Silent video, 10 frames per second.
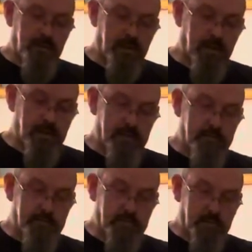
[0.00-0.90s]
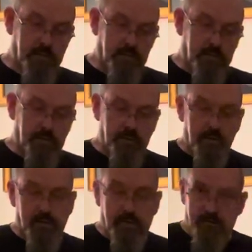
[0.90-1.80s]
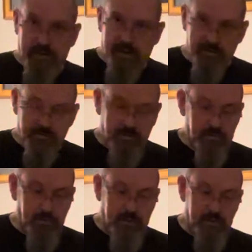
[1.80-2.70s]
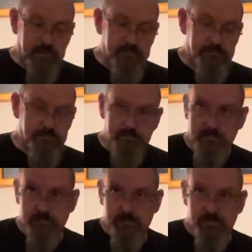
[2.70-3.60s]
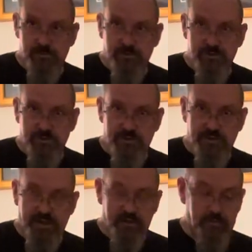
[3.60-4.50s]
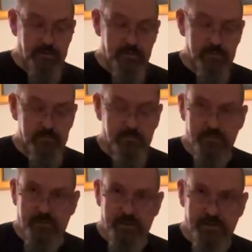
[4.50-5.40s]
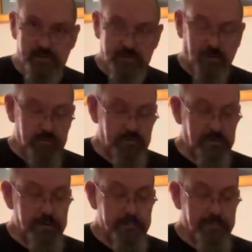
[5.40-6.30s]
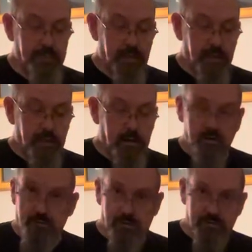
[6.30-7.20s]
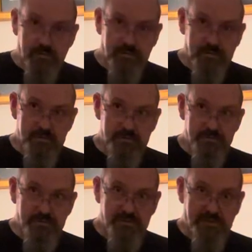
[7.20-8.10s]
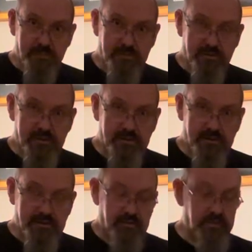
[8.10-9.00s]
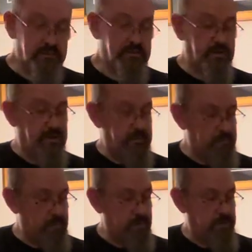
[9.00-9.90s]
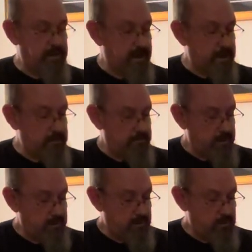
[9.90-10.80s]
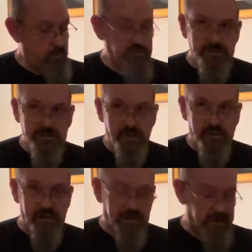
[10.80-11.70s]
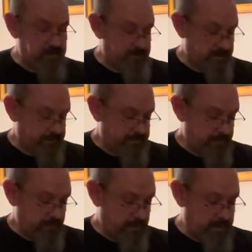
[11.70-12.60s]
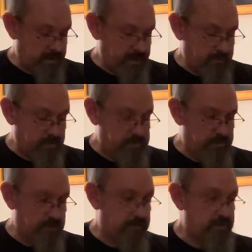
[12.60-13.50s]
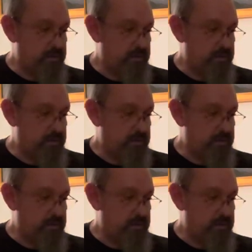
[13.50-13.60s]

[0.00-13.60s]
Okay. Hello again to Joshua, Jacob, Freddie and Thomas. Another one of Storytime with Grandad. And this time we're going to have One Snowy Night by Nick Butterworth,